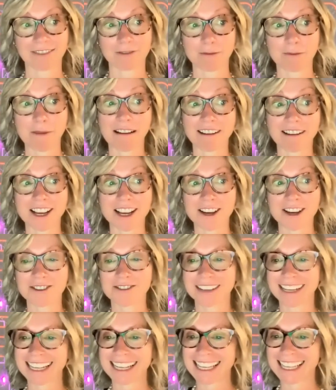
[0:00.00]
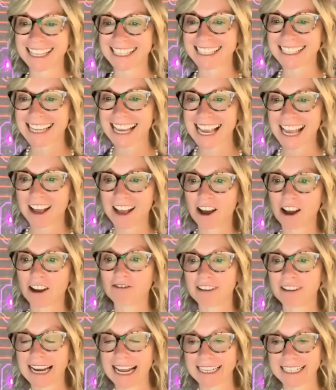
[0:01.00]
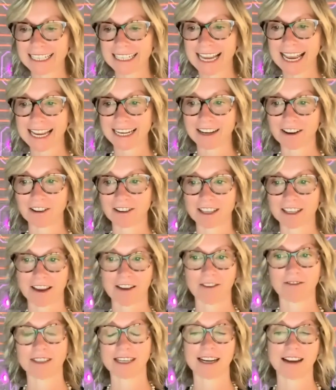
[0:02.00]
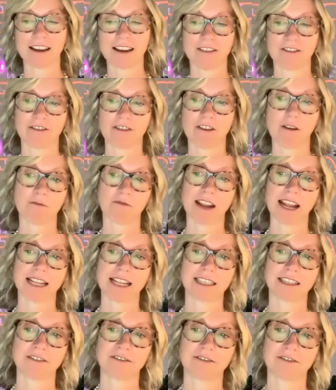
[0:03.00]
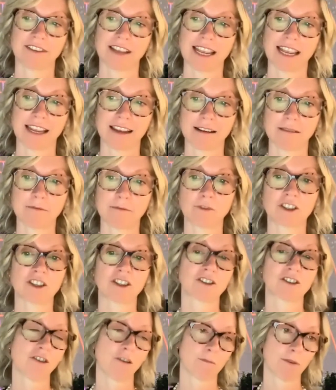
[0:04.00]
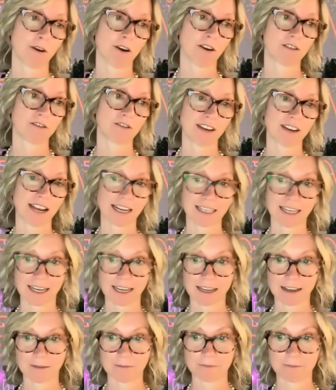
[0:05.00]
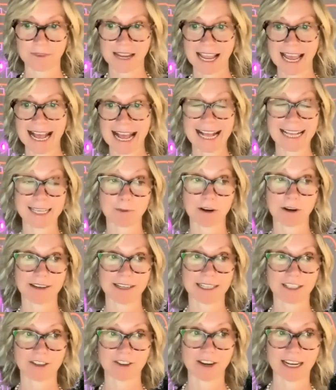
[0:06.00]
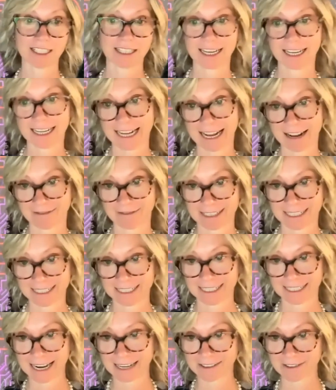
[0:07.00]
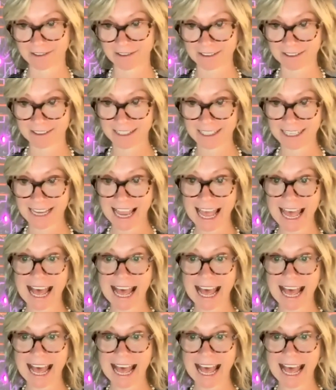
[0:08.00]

for Mario is unrealized gain loss goes in other comprehensive income, which is not part of net income as per international accounting standards.